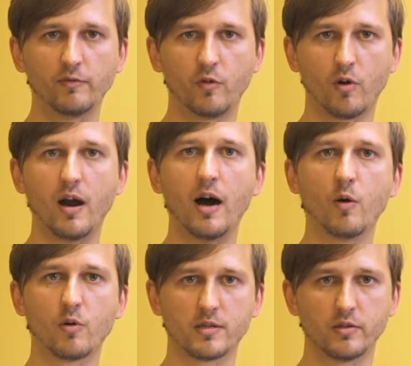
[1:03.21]
for
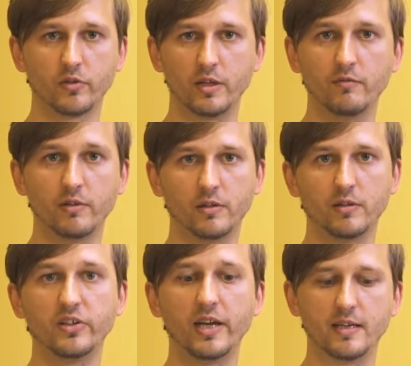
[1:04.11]
hours and even
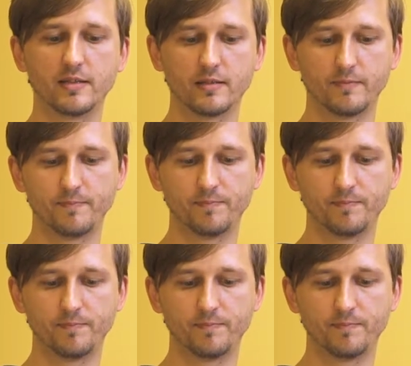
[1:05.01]
days.